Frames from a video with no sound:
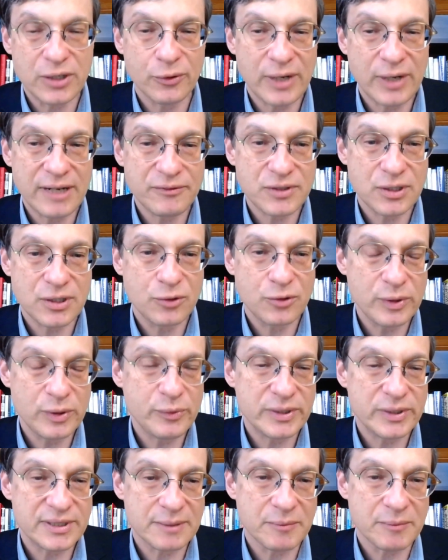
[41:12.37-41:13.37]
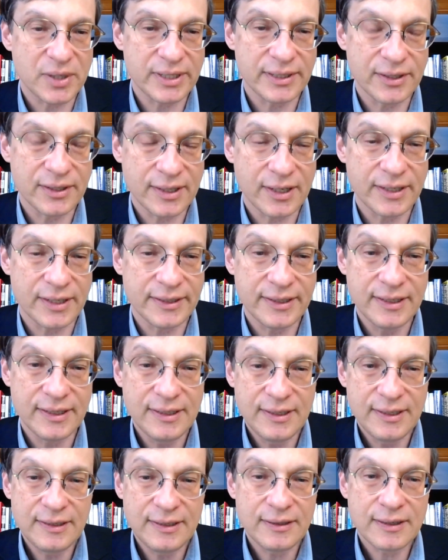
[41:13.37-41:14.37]
We don't have to agree with them
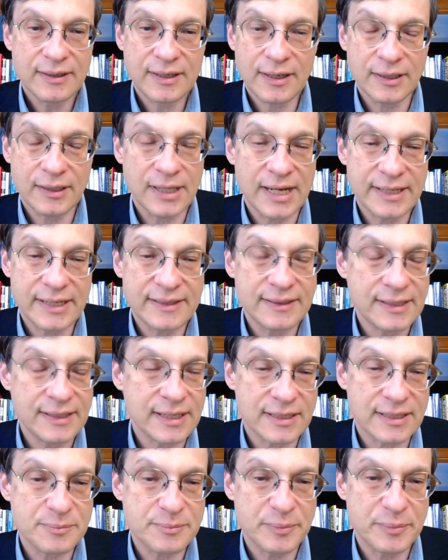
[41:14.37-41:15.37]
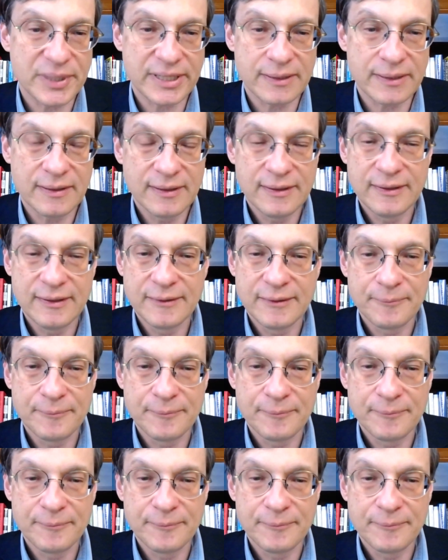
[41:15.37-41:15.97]
on a lot of things, but